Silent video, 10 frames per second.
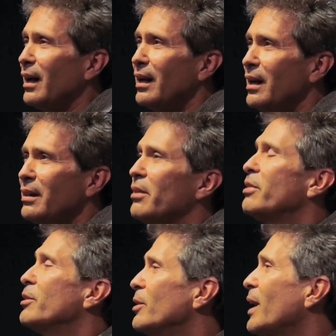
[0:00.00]
in the
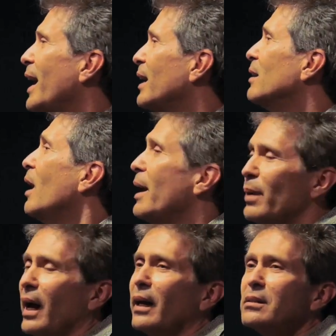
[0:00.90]
third act
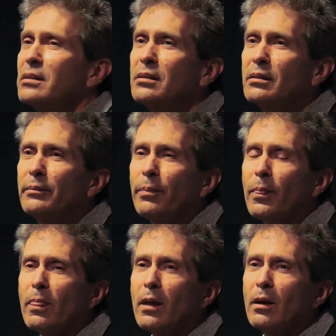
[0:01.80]
climax,
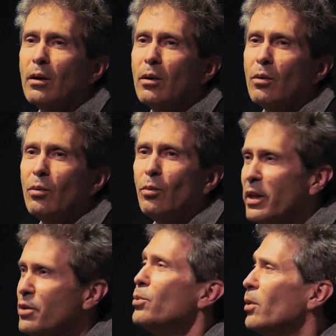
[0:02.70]

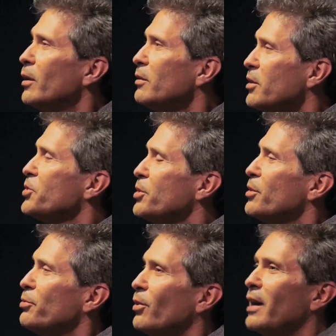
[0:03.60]
when you order the
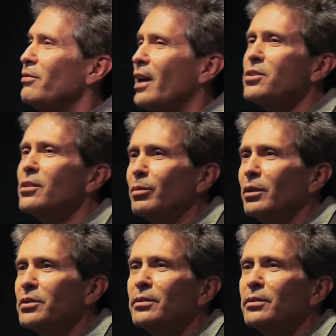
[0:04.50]
stir-fried vegetables,